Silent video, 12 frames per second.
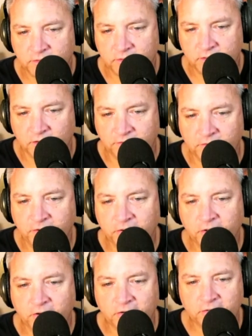If you feel
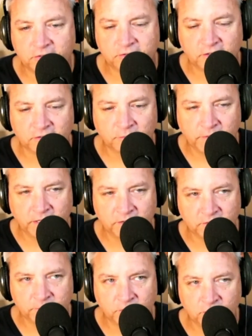the urge to tell somebody
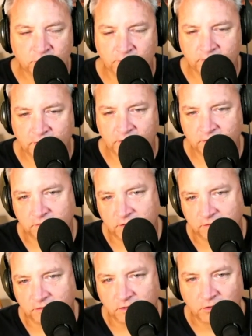something, trust that
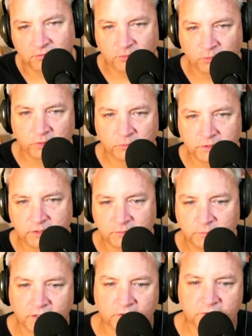instinct and go forward with it
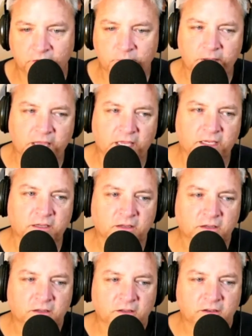because it may
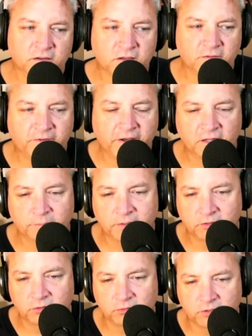develop
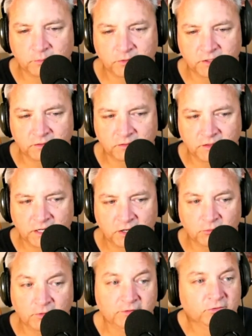into something that
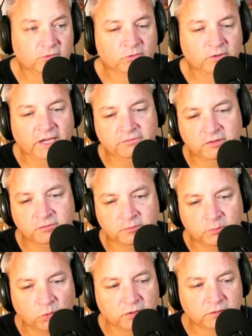enriches your life
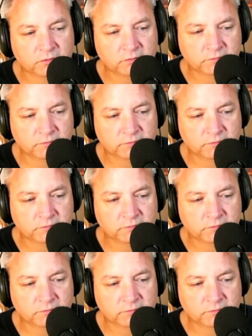even more.